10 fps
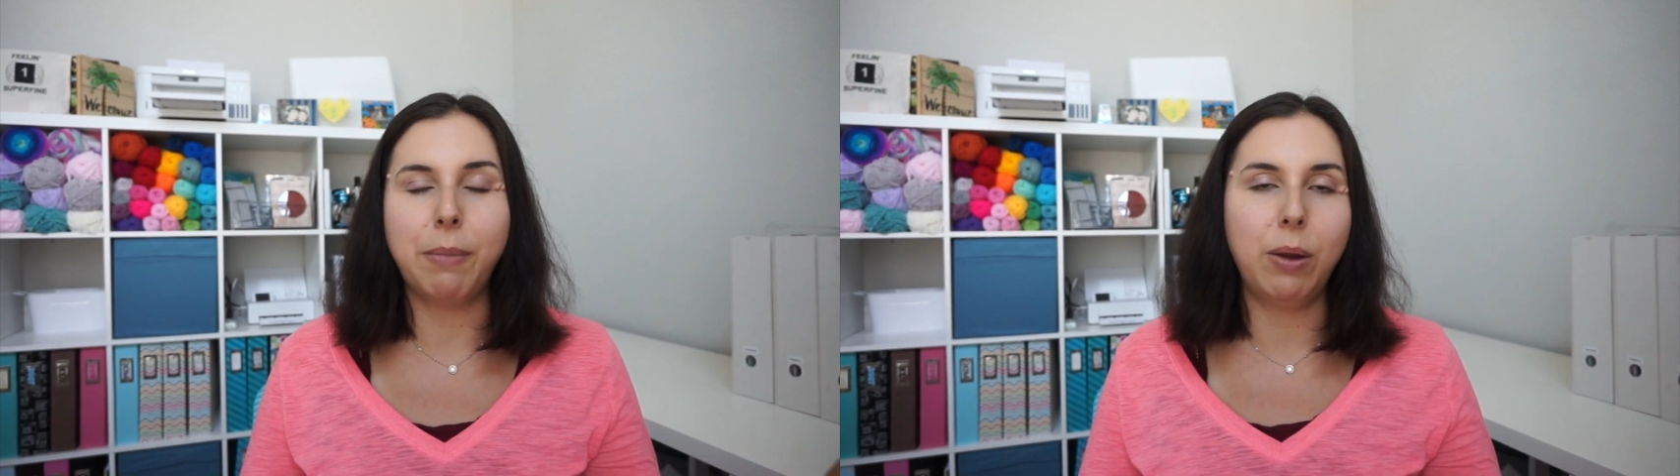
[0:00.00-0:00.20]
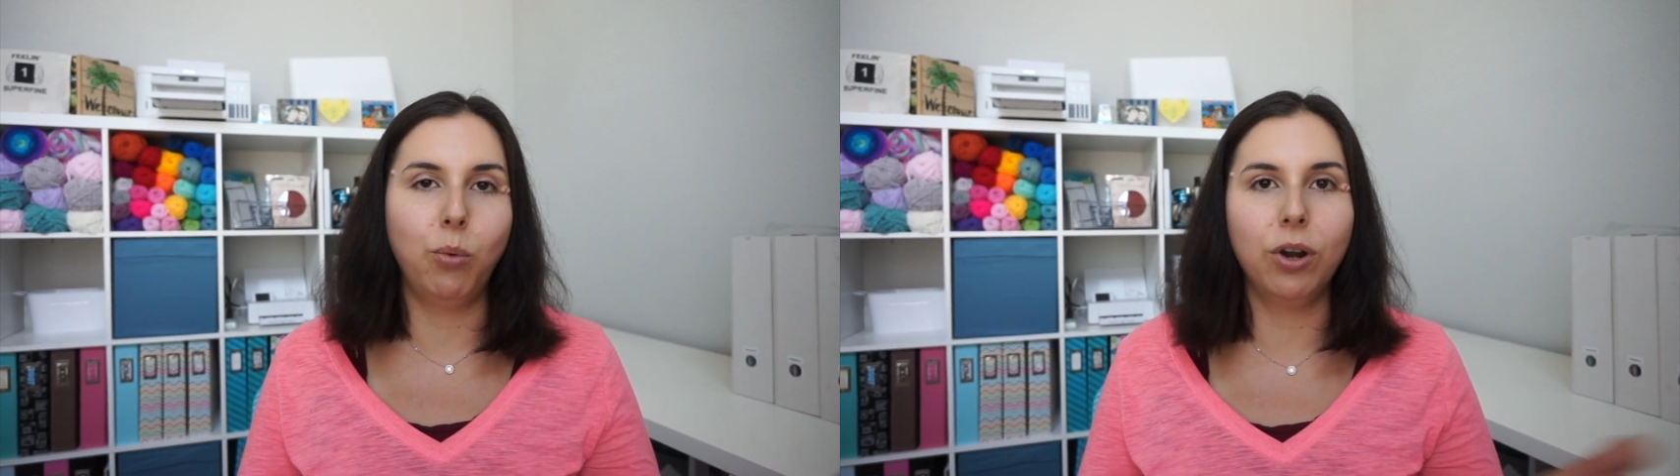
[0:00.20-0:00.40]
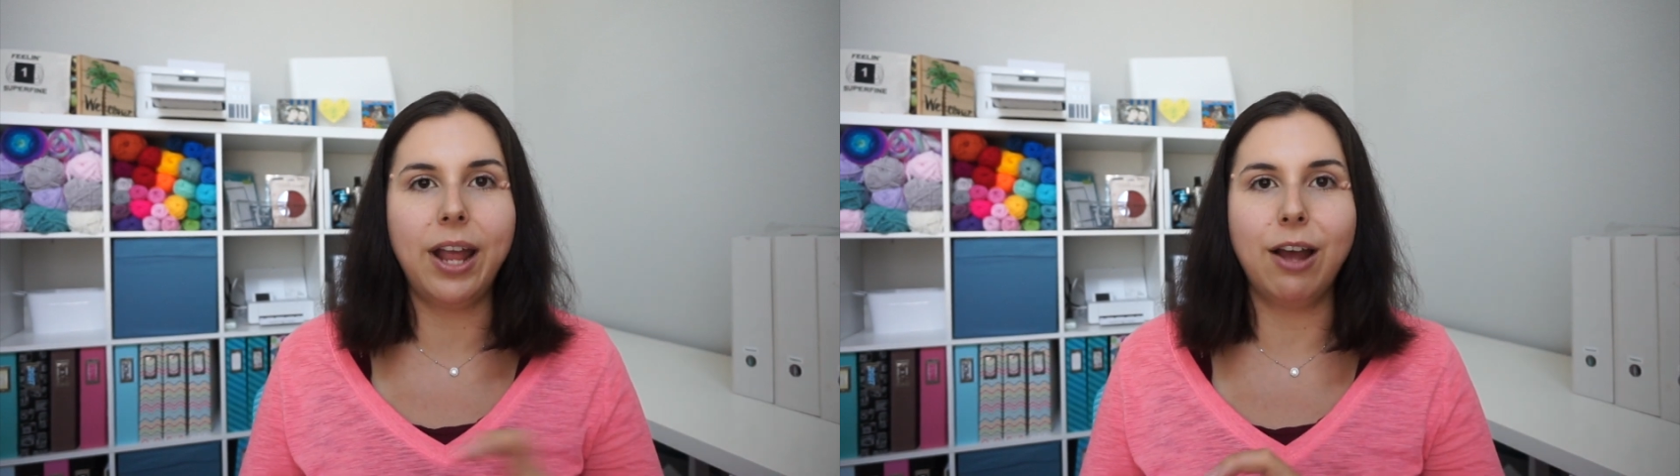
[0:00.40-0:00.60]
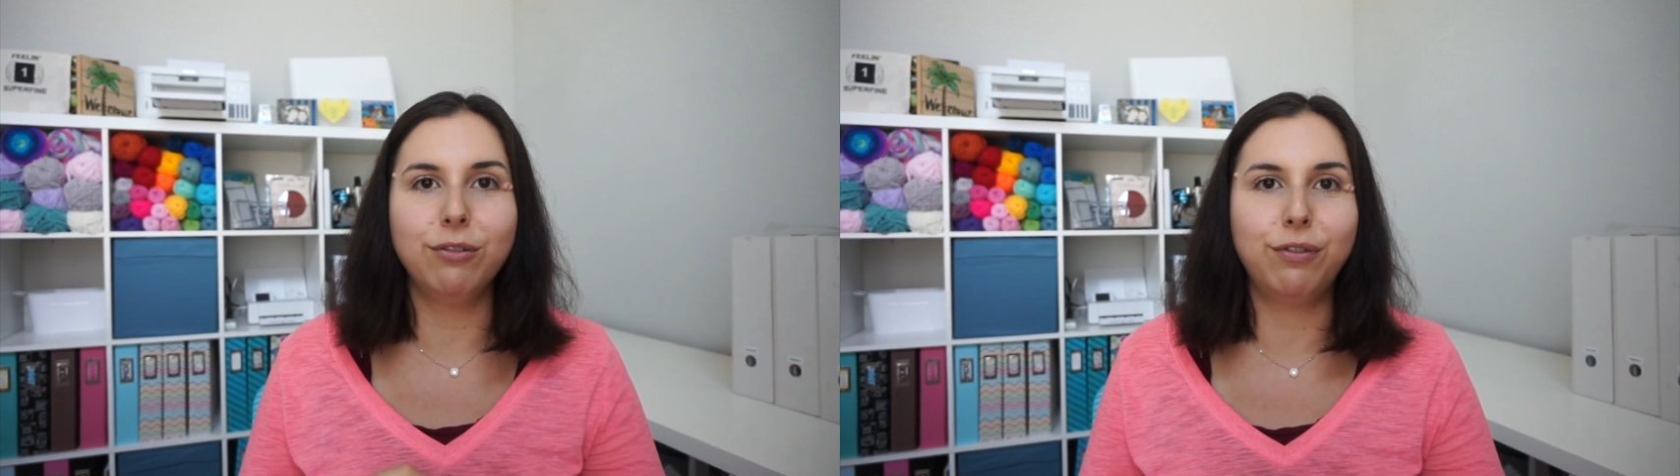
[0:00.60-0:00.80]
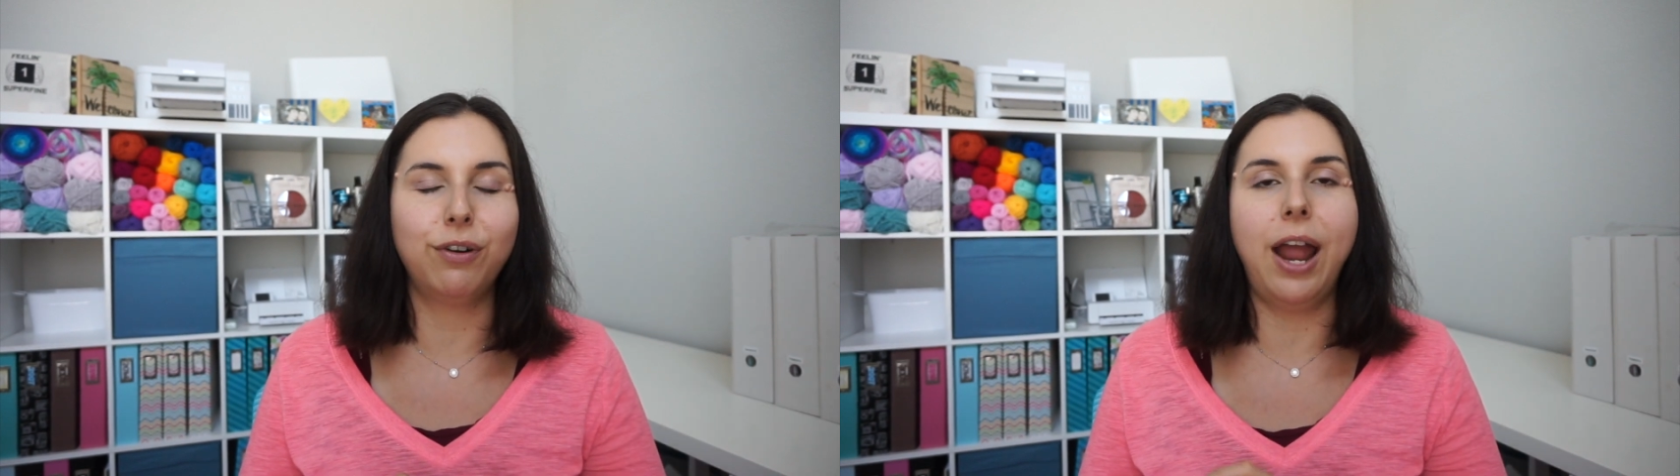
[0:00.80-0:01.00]
my
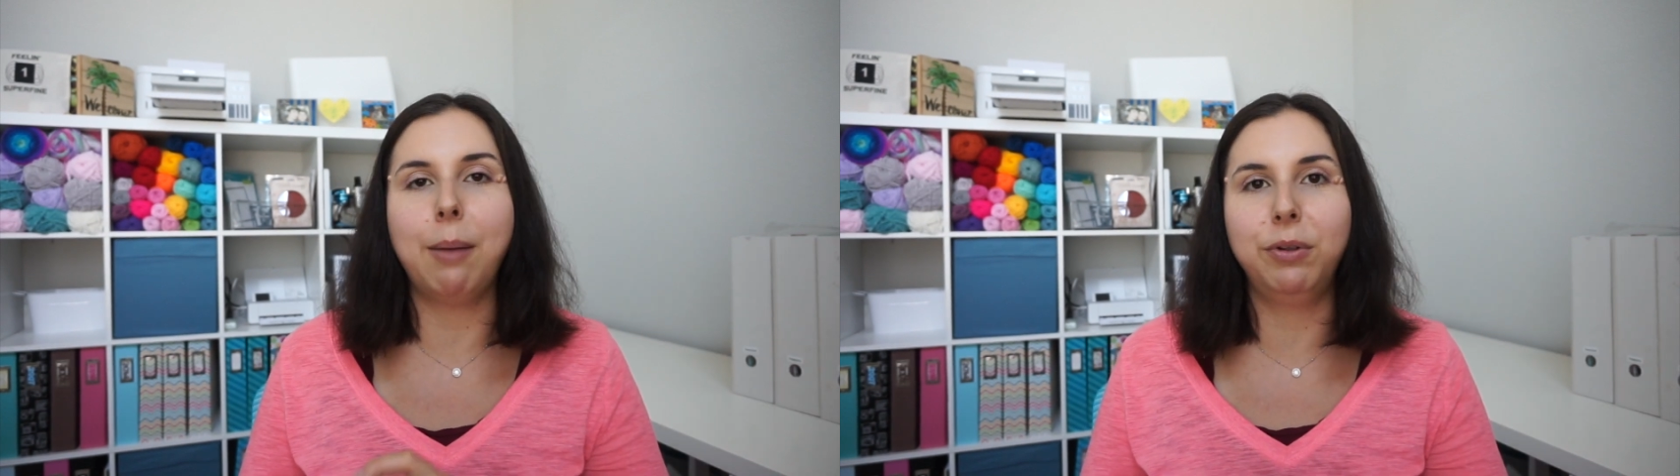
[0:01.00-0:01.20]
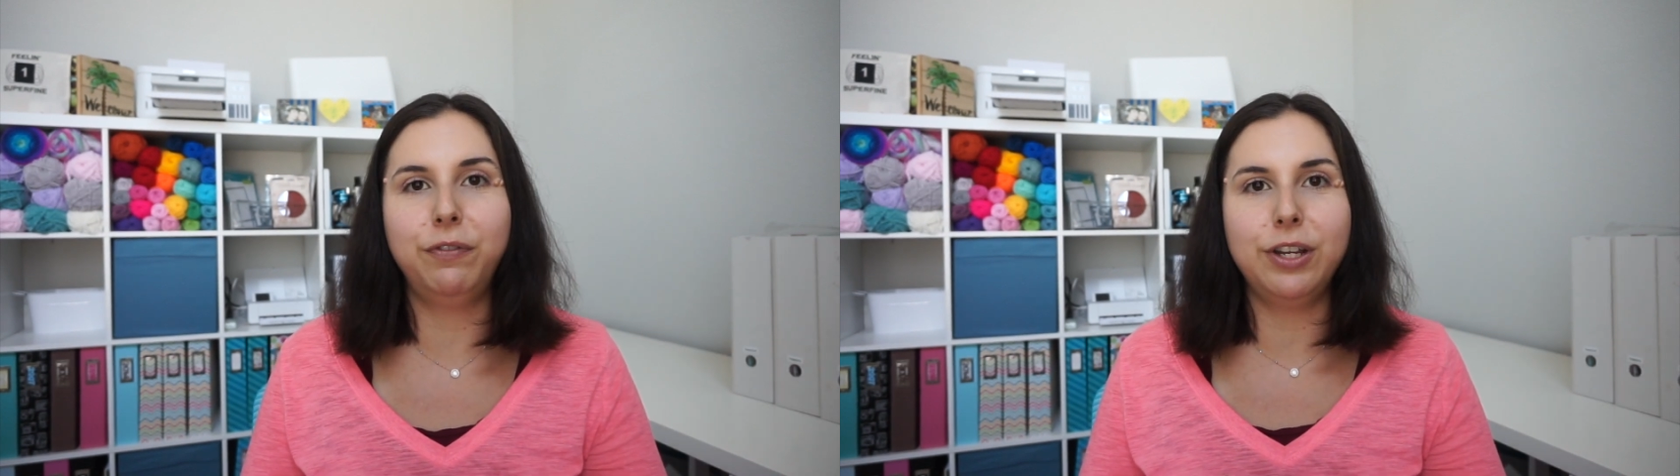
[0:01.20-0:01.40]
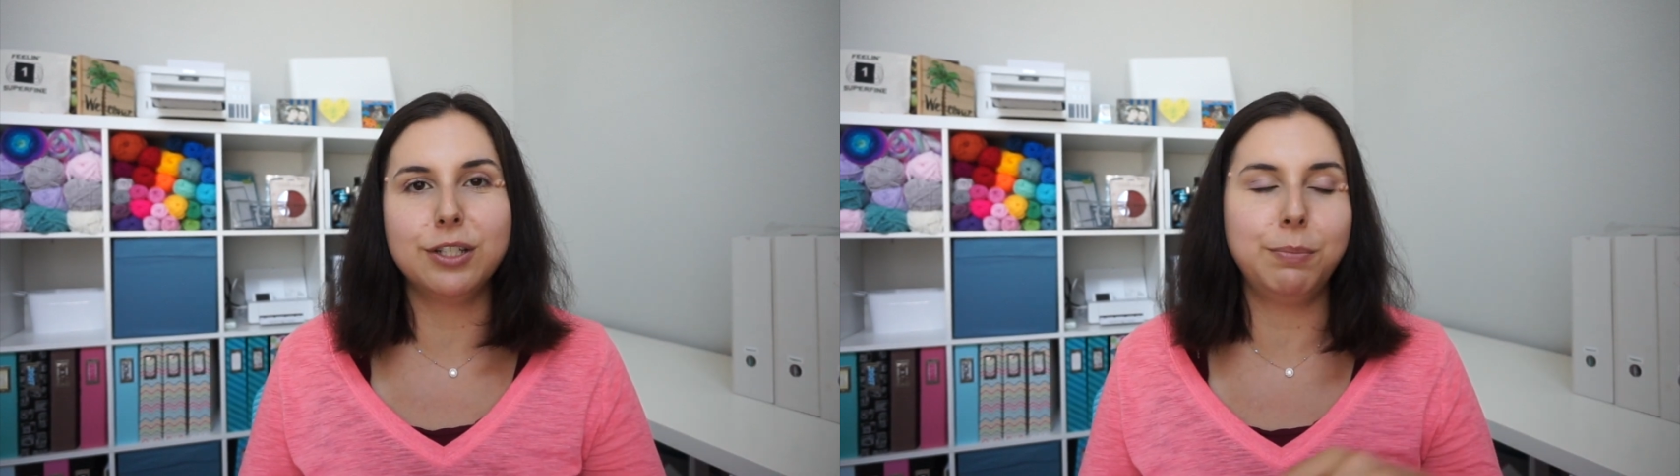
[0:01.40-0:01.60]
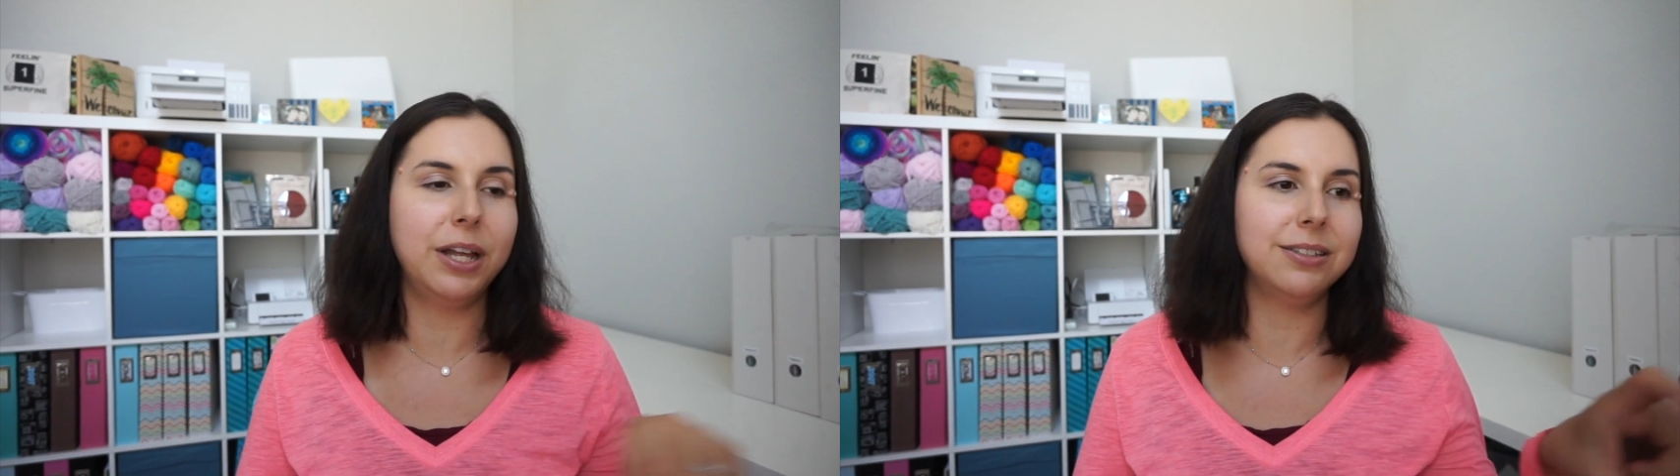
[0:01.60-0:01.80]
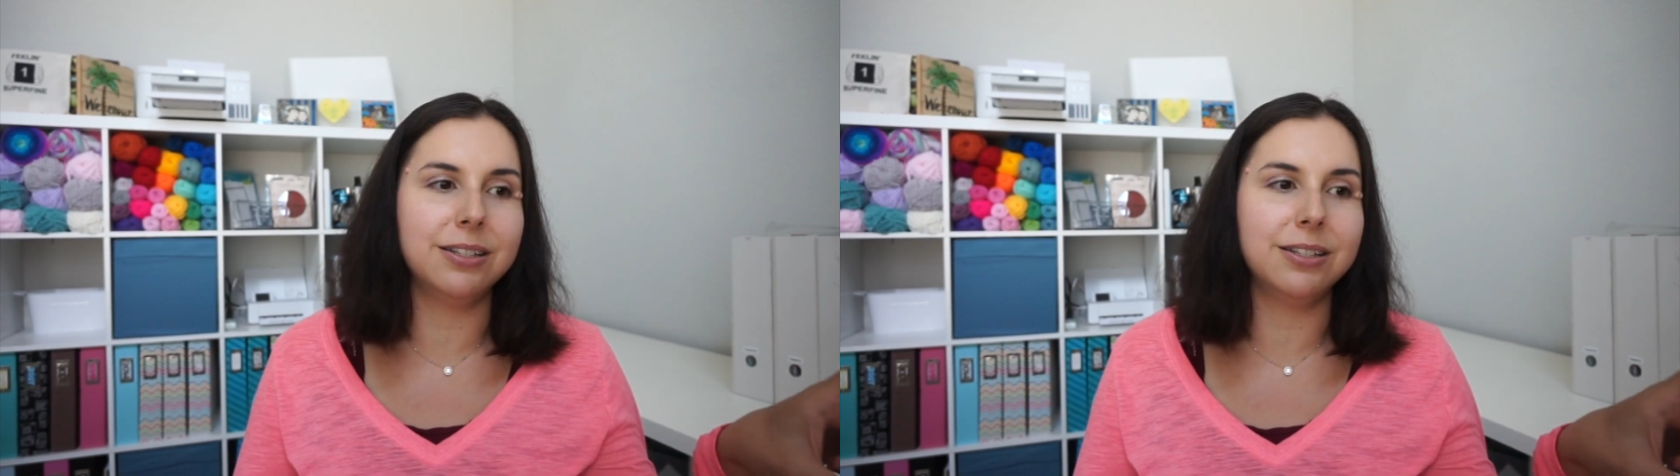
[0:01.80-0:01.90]
workout for Apple Fitness Plus.